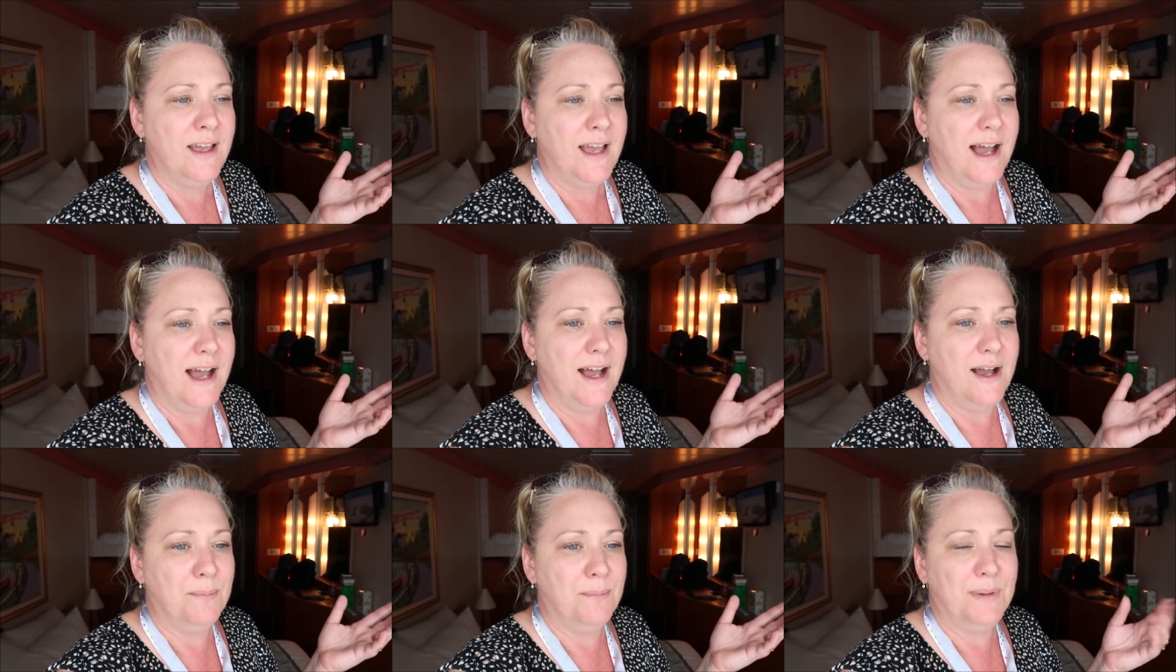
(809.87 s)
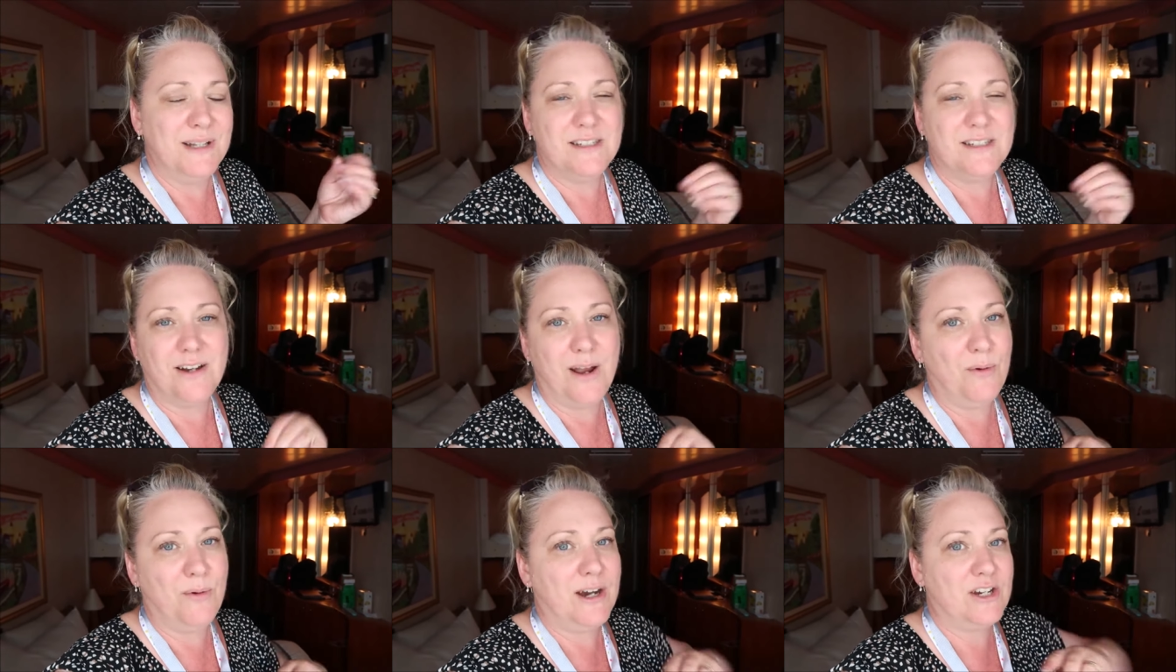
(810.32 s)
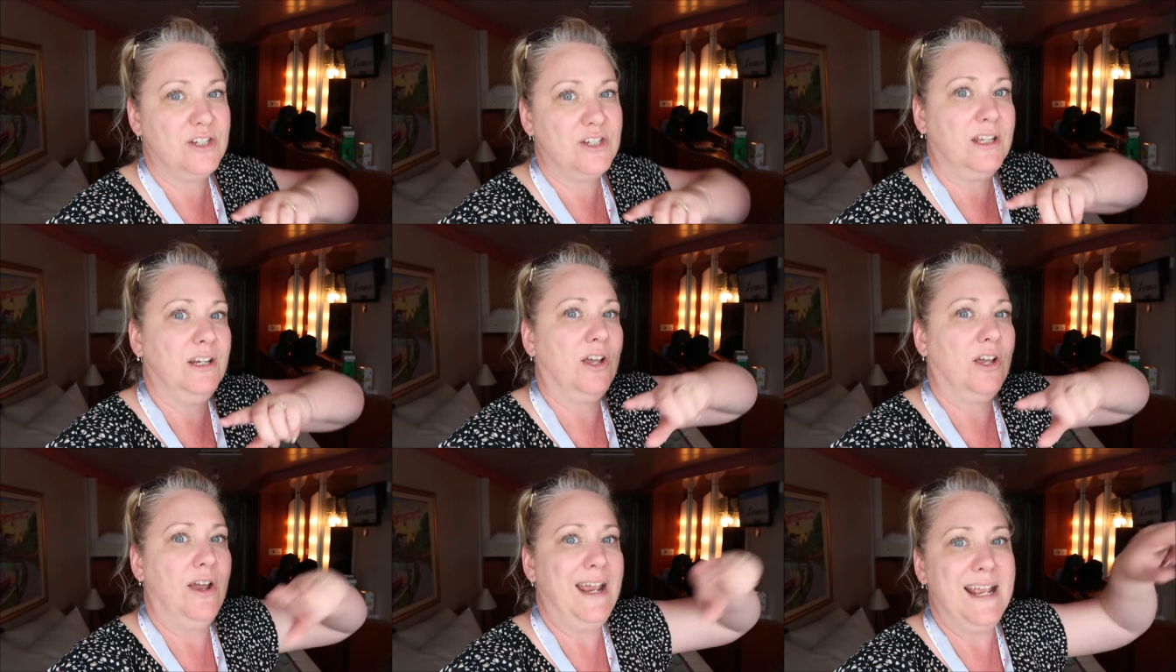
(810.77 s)
Um, but tonight we're actually
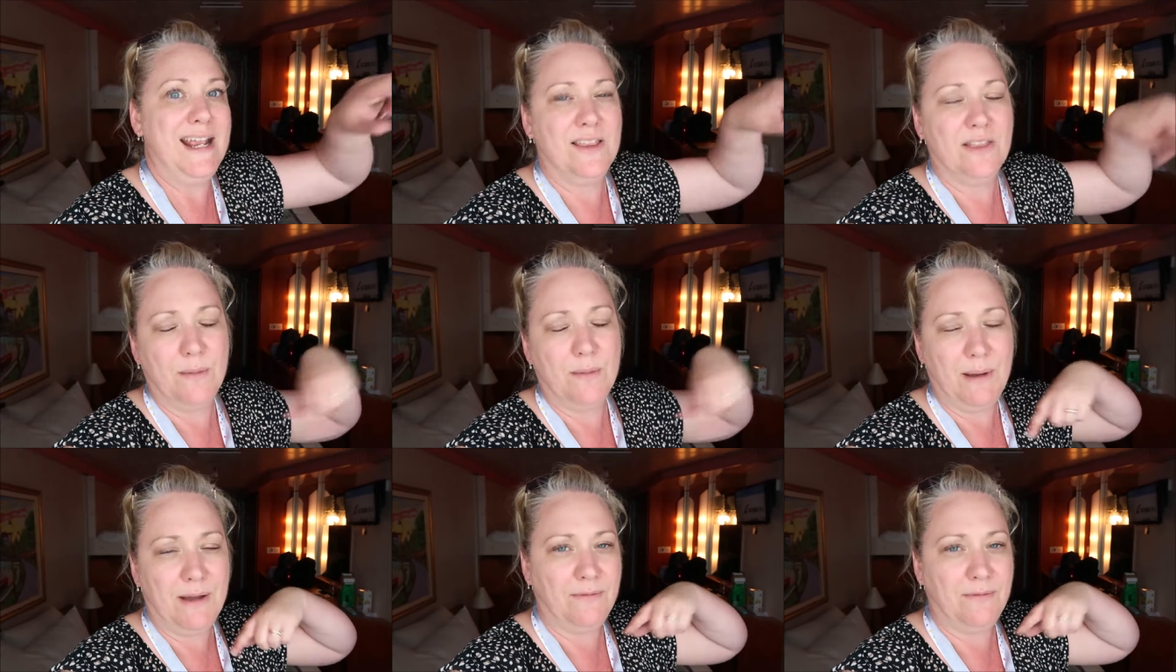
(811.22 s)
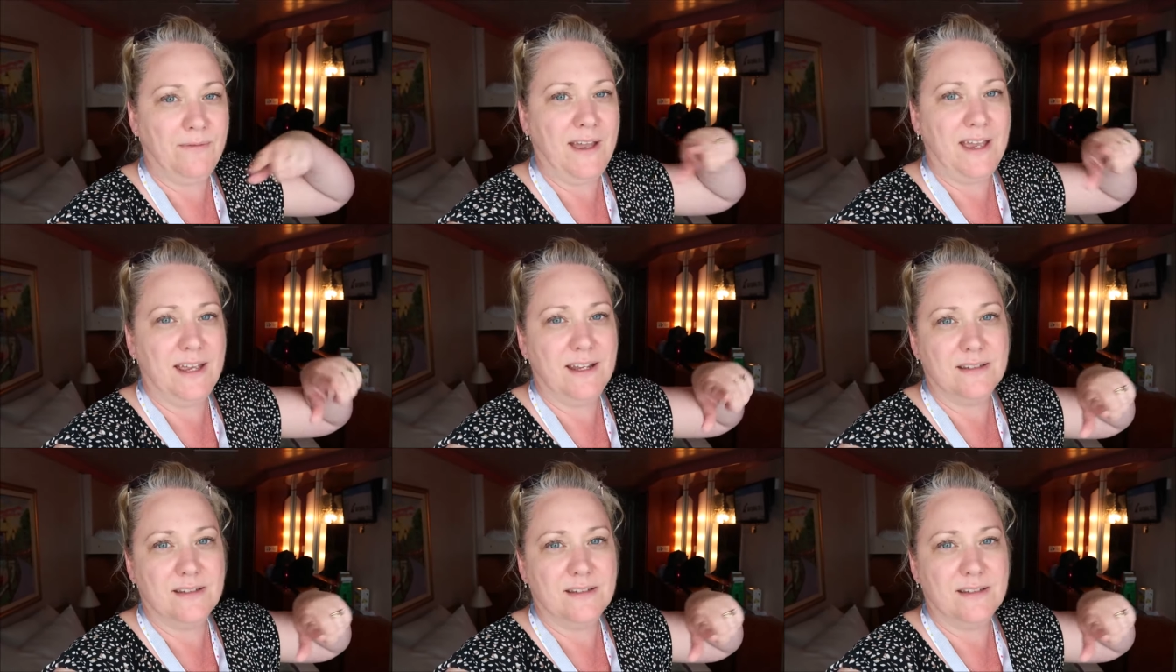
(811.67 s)
going to go in the buffet